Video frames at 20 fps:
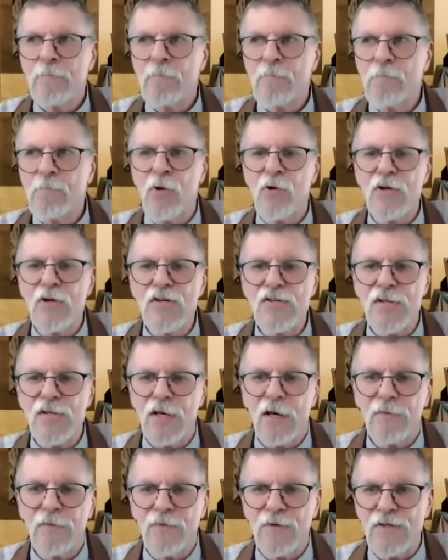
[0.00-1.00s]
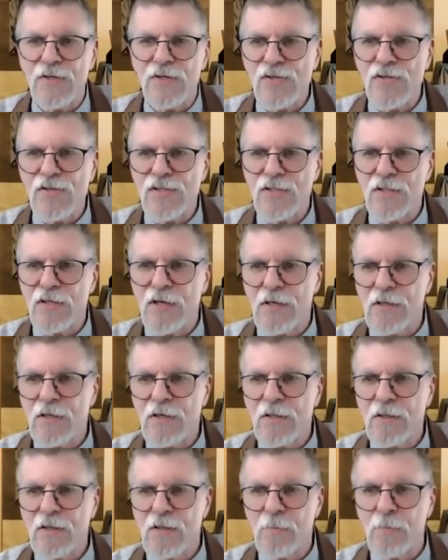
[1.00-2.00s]
bodhisattvas,
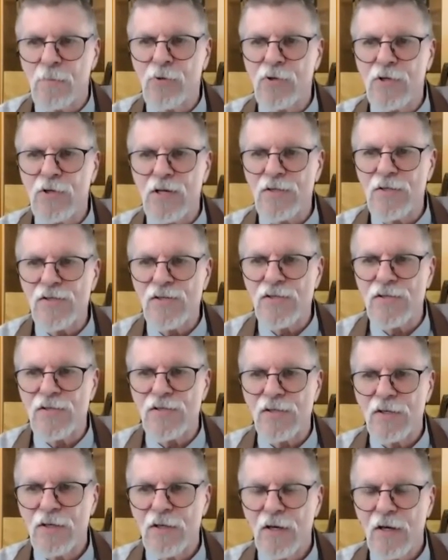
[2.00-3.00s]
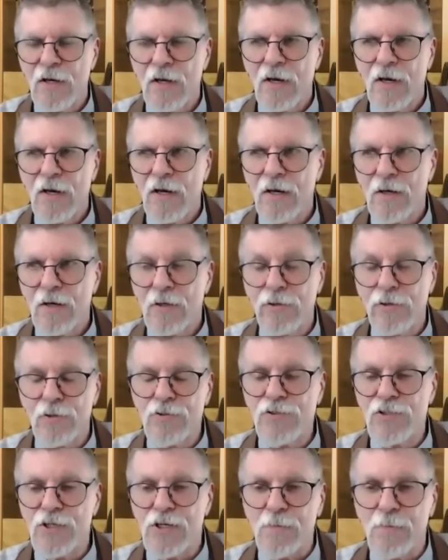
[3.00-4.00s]
the Buddha's
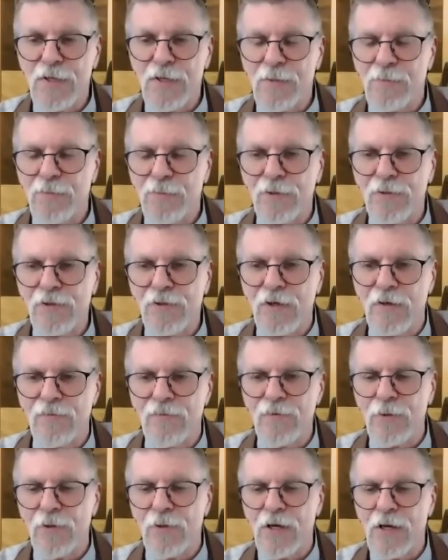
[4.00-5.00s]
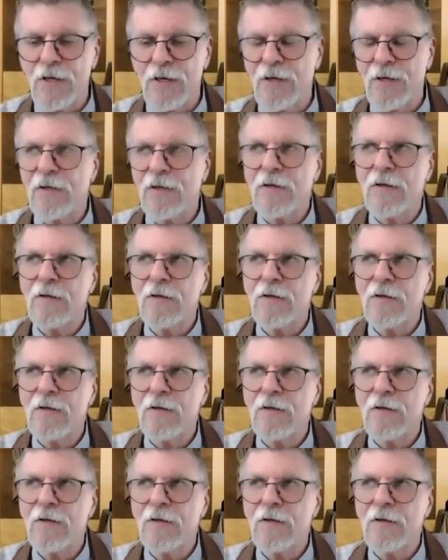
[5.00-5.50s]
clergy people, if you like,